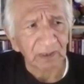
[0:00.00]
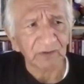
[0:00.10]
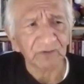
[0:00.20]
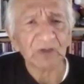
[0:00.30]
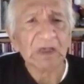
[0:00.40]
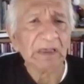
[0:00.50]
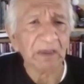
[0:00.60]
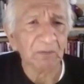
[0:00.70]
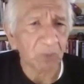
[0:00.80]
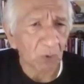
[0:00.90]
is
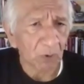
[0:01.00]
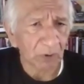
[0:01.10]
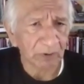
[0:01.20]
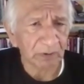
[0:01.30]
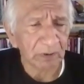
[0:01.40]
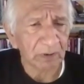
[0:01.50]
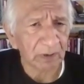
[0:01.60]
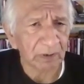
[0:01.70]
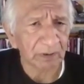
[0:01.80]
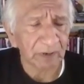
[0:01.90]
important,
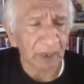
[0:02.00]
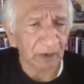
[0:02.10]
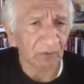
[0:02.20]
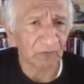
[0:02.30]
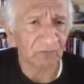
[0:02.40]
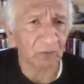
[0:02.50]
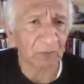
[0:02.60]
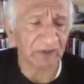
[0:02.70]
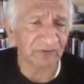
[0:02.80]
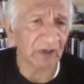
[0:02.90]
not only
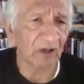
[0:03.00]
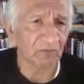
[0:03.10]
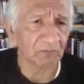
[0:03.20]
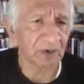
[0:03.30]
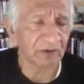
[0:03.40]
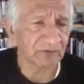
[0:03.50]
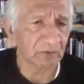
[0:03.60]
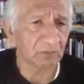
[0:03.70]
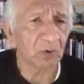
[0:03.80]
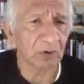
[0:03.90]
for myself, but
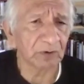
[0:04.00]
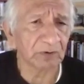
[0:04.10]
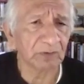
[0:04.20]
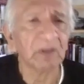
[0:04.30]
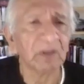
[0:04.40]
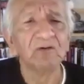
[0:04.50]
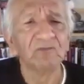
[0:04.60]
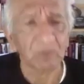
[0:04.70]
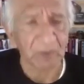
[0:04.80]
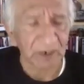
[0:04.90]
it's important
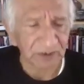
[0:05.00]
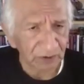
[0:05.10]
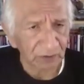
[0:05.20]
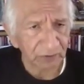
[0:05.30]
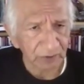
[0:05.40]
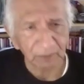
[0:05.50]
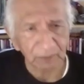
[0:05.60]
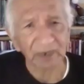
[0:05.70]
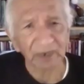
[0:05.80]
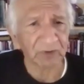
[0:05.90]
for my children
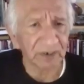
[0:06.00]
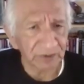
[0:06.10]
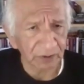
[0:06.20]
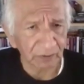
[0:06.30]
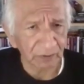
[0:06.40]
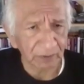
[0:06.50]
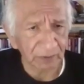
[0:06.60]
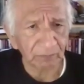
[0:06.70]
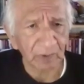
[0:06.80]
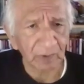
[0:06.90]
and my grandchildren
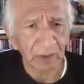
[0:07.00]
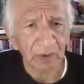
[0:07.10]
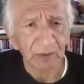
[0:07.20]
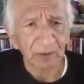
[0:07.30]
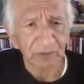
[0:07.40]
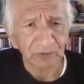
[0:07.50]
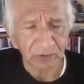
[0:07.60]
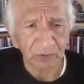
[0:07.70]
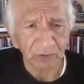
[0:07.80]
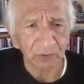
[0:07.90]

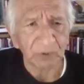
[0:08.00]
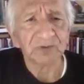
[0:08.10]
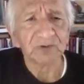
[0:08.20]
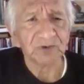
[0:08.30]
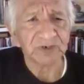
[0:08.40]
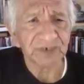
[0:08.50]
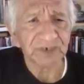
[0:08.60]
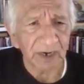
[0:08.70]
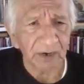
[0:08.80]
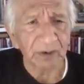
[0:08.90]
to
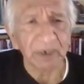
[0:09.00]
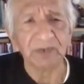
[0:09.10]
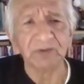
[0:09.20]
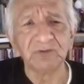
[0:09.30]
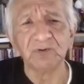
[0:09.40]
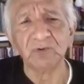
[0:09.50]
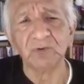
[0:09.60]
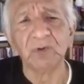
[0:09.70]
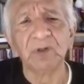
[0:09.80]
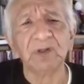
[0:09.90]
share and
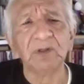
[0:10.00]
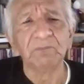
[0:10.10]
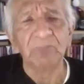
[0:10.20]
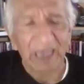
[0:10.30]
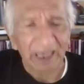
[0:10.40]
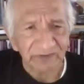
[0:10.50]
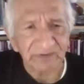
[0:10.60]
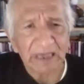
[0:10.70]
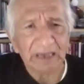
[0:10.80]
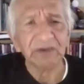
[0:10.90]
to
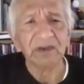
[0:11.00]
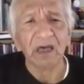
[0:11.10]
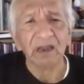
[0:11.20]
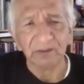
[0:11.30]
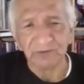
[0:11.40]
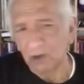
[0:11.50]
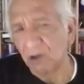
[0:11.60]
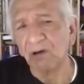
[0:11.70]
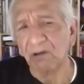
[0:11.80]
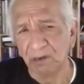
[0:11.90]
pass that knowledge
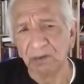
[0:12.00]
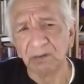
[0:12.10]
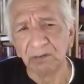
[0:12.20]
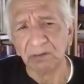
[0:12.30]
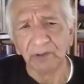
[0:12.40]
on